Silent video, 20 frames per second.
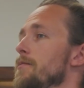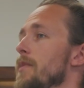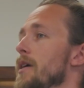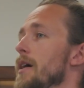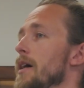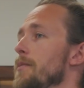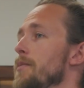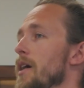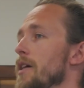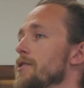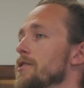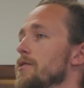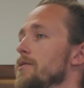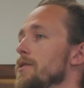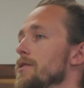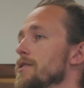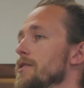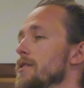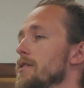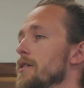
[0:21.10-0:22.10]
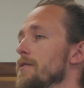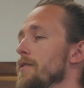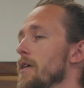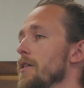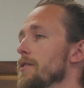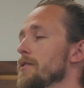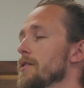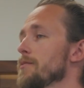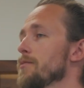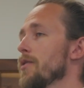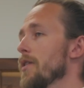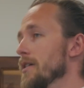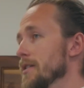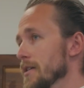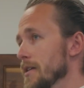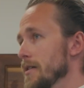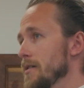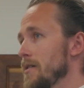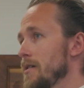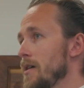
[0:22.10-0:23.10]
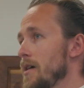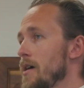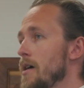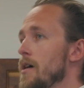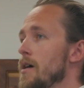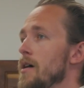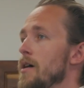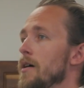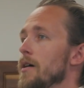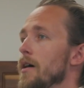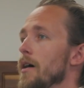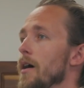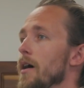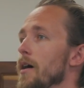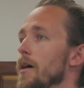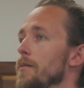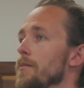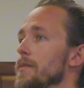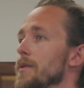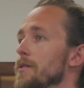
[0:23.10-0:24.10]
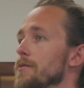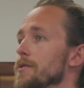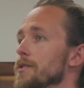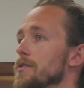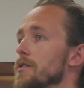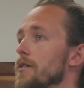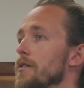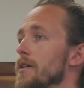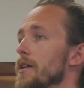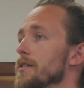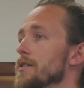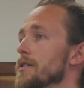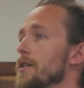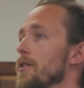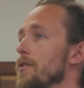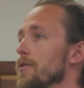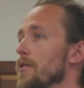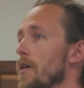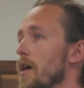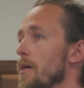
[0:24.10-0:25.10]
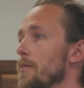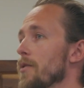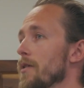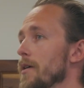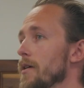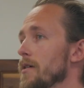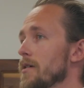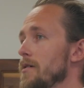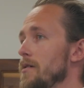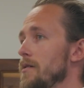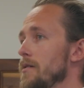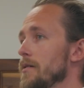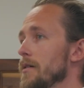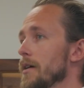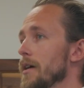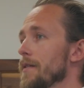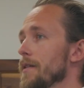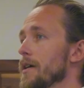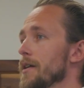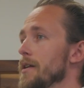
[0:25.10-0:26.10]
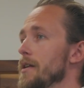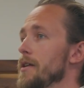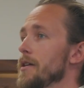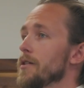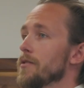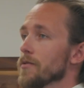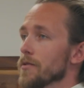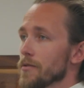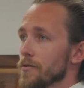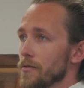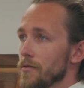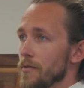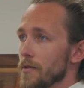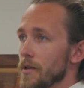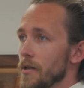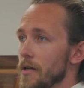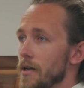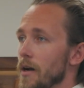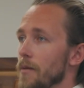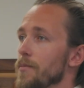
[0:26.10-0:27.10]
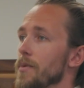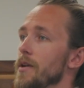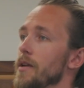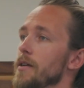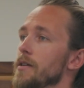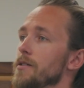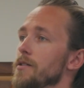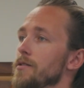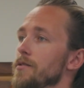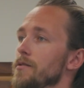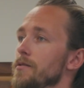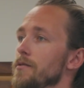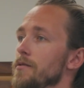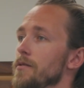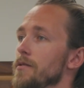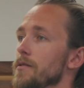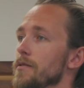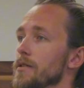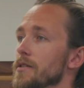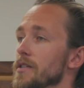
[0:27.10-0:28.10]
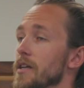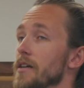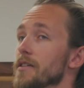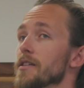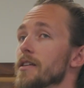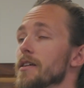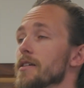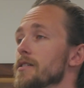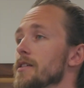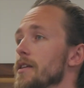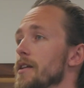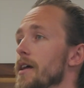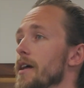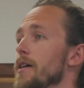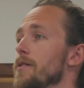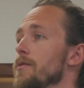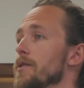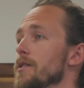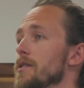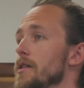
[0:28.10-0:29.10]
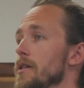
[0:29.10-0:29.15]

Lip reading: by Patrick Wilson, our founder and president. It was started as an owner-operator, and then he grew the company into the size it is today with